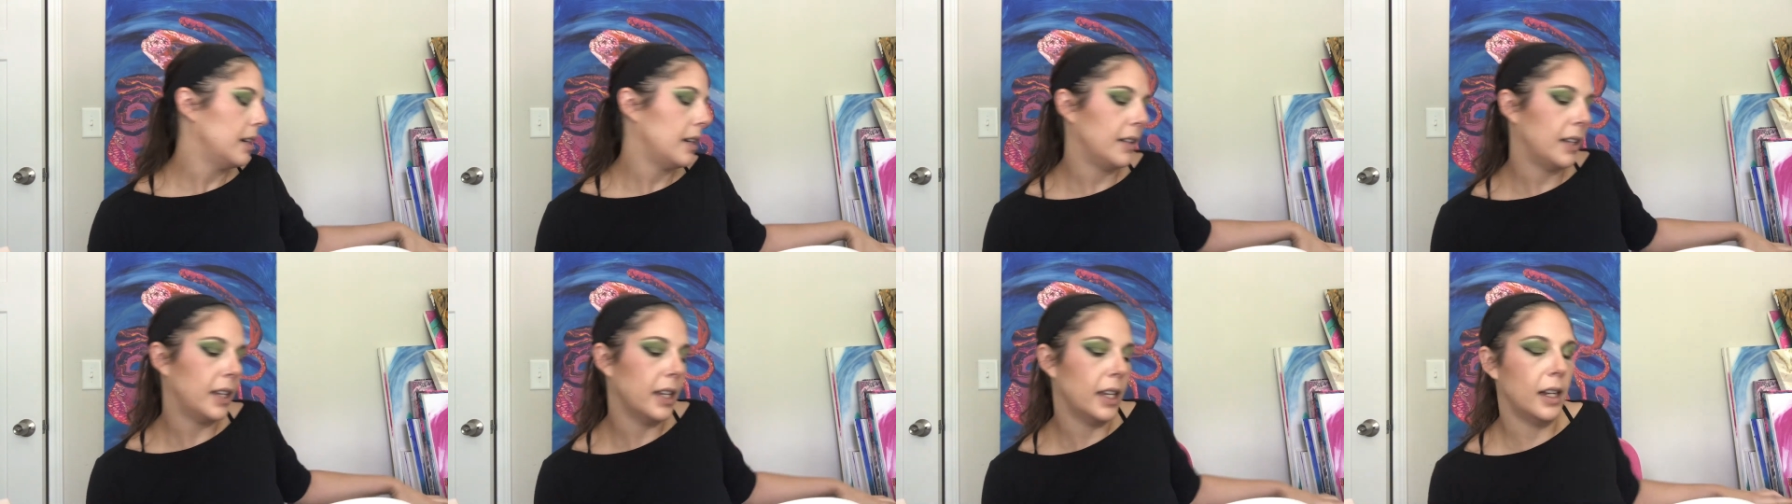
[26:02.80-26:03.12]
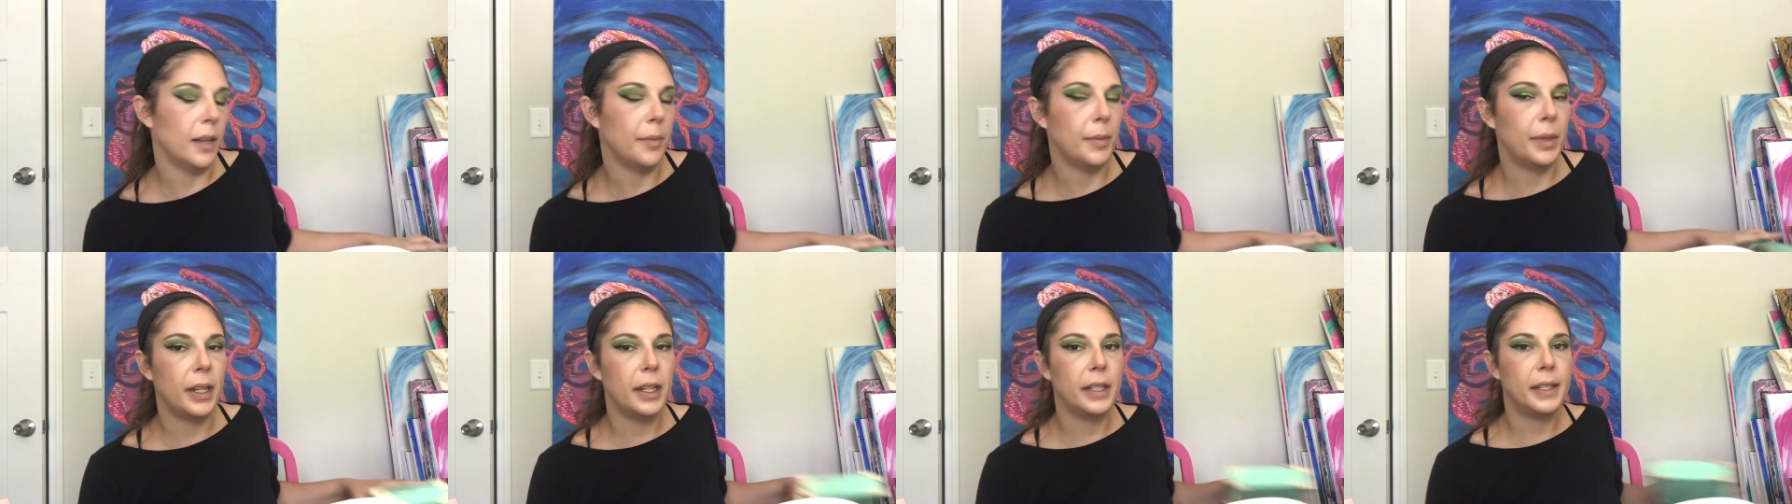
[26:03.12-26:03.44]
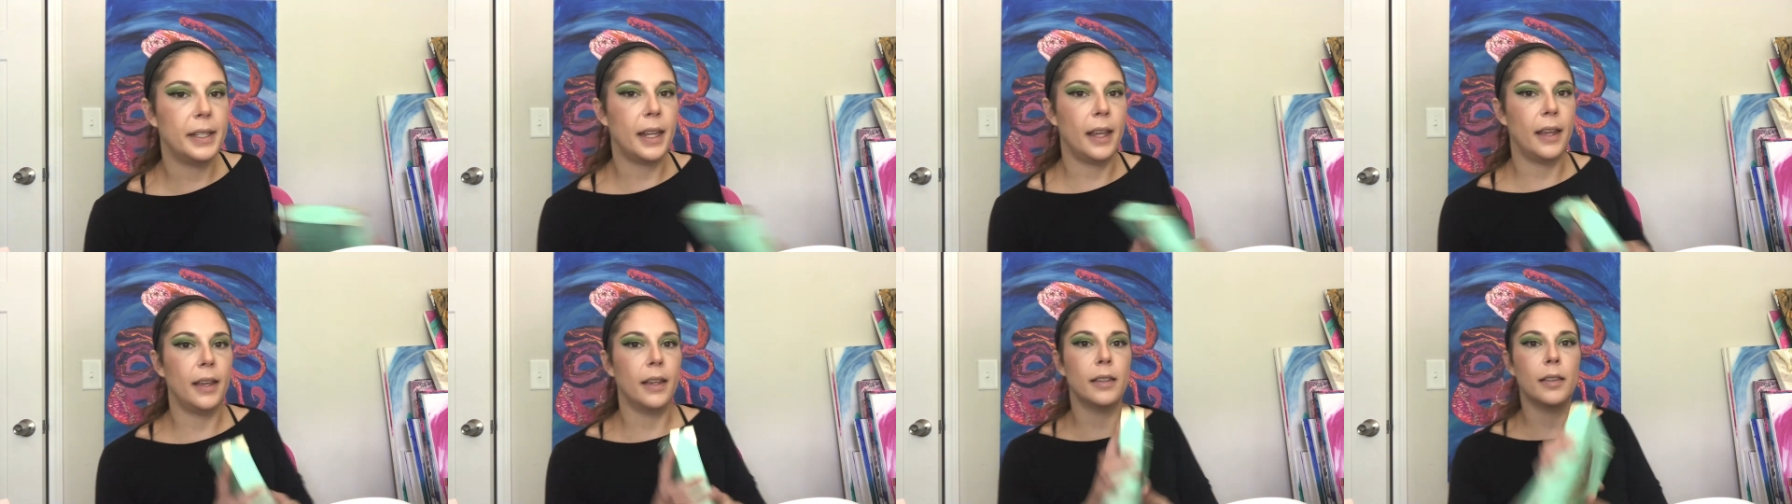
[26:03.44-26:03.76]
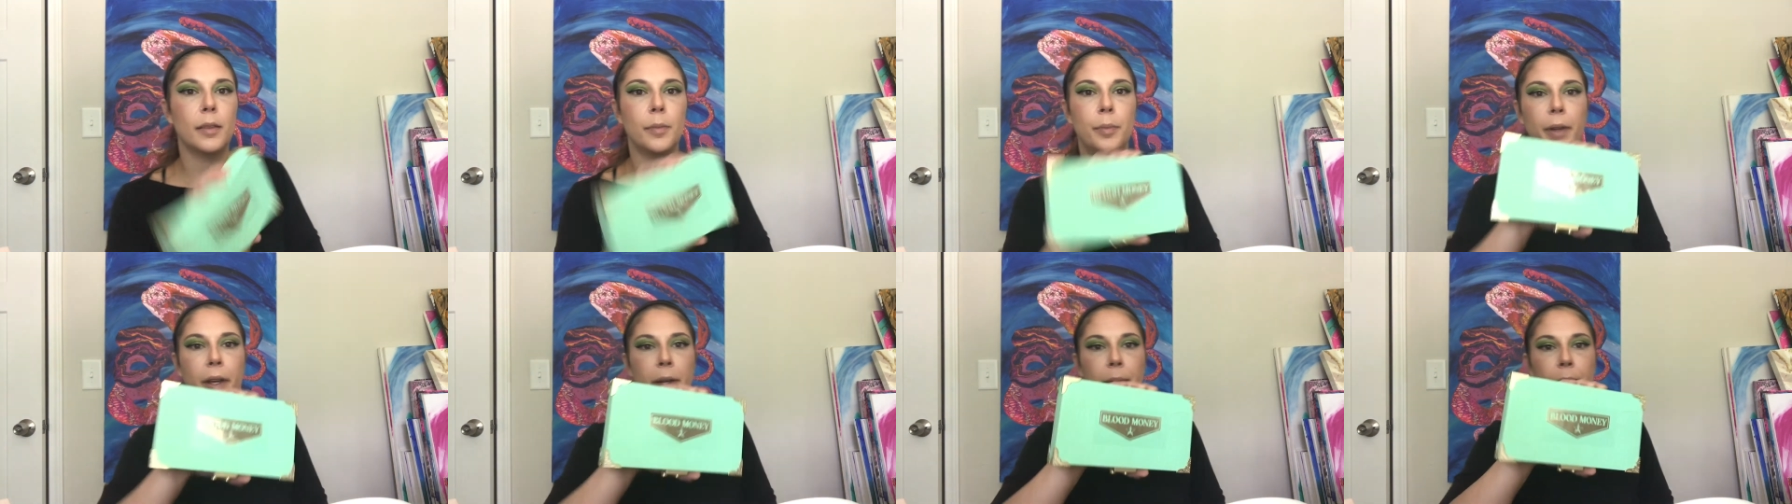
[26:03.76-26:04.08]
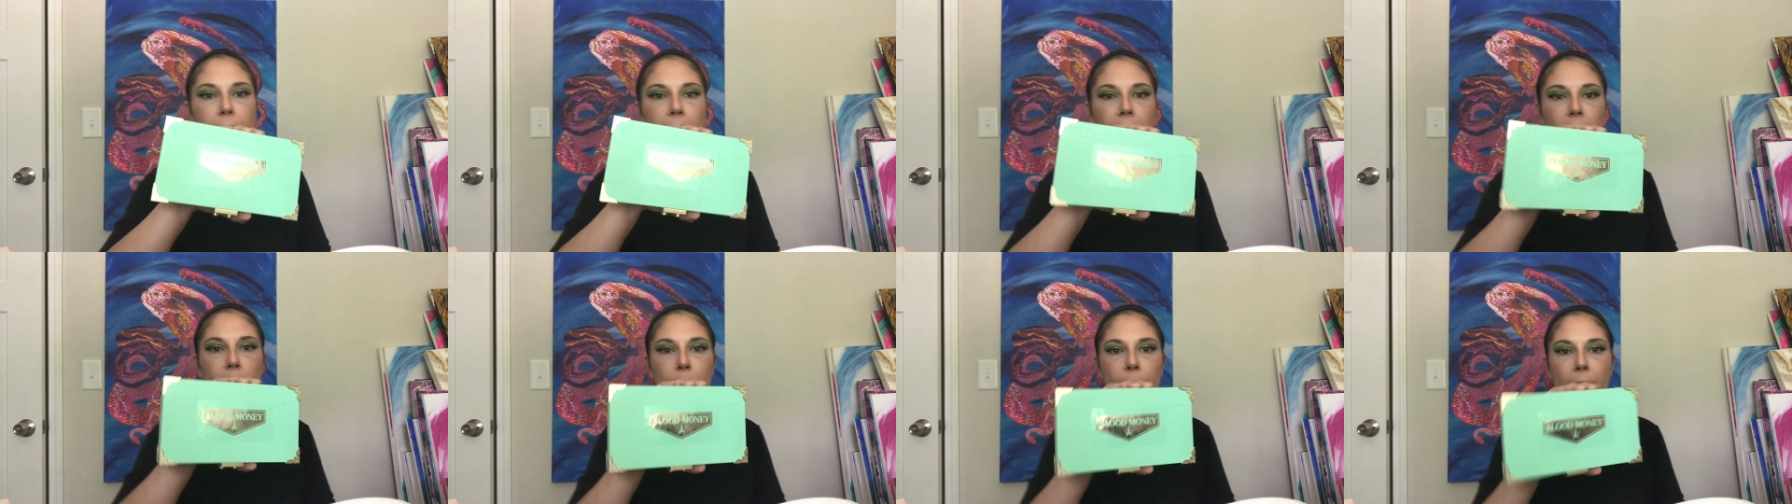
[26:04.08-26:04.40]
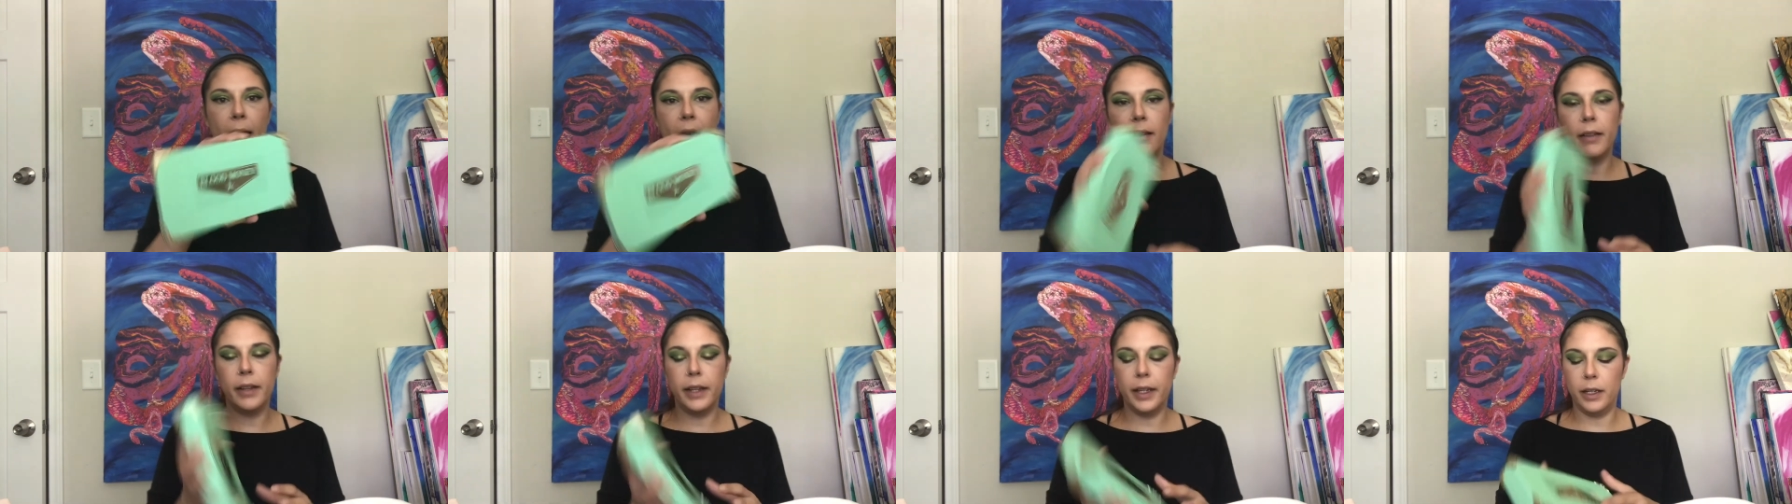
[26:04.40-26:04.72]
Again, I'm going to take the Blood Money
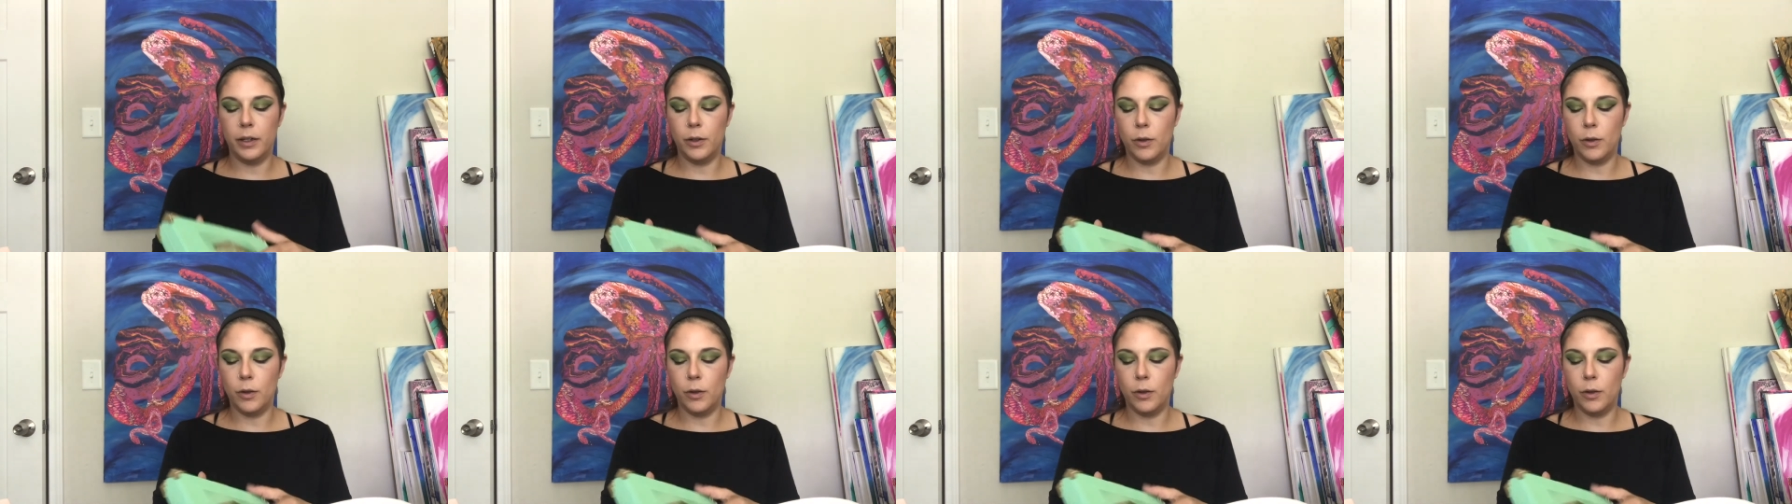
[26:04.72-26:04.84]
palette